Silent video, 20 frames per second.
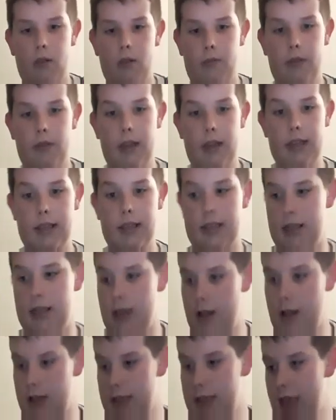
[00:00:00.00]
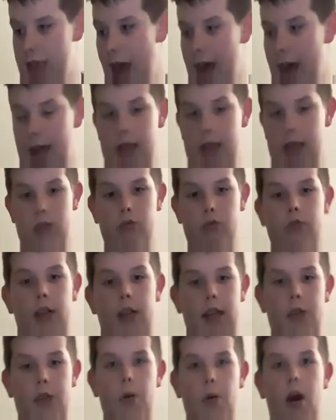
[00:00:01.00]
This set is
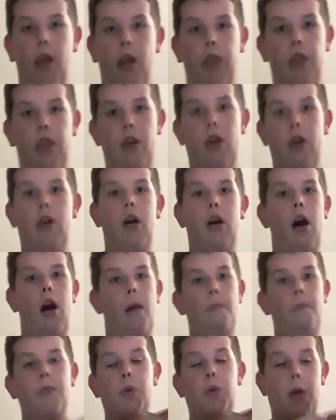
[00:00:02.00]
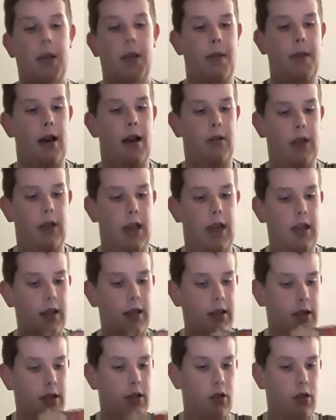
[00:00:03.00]
really worth the um, £20 it
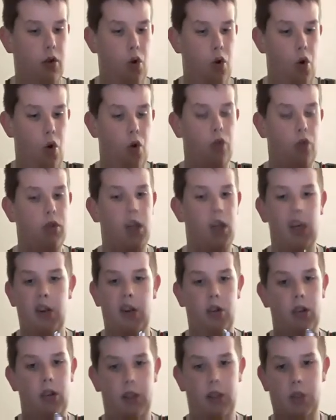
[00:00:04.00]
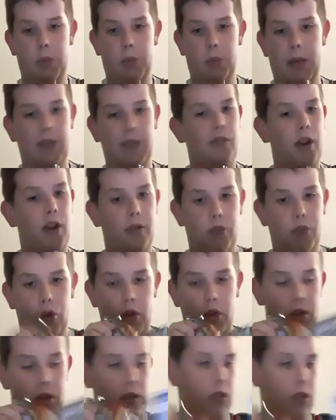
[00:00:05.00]
is, or I don't know, like
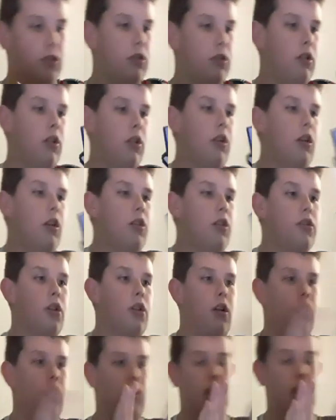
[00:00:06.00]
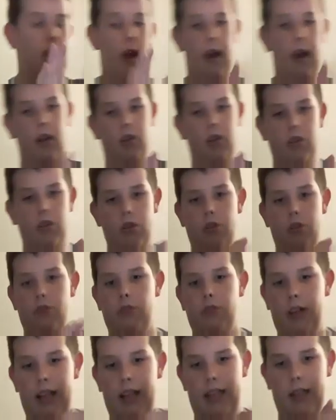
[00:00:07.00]
$25. So yeah, you should
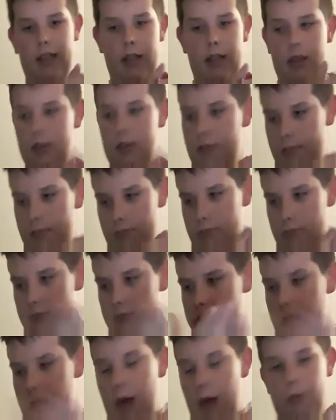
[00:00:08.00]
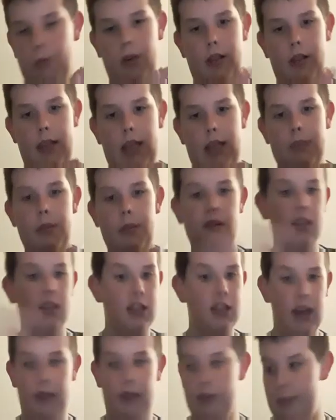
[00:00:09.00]
really get one of these. It doesn't
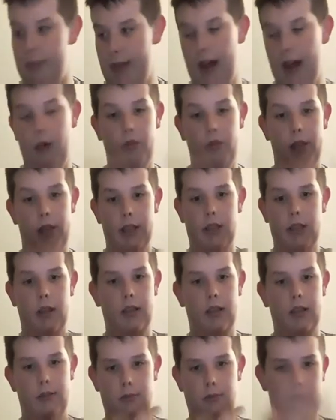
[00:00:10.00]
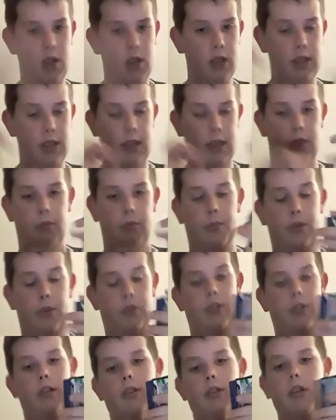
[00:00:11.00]
have to be that one, there's like tons of different
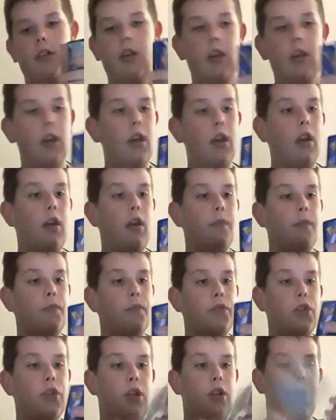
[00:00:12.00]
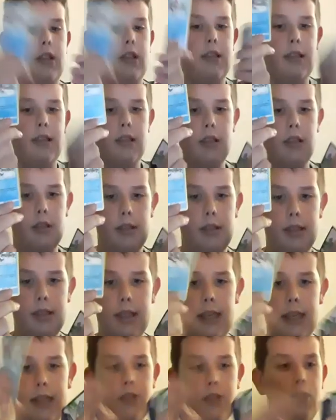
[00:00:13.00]
boxes. So there's
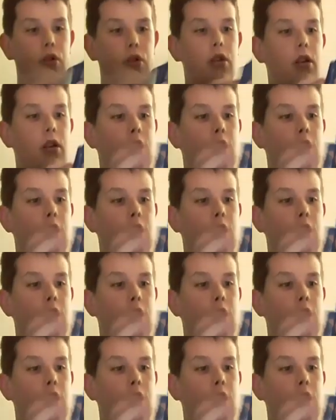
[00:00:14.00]
Sneasel.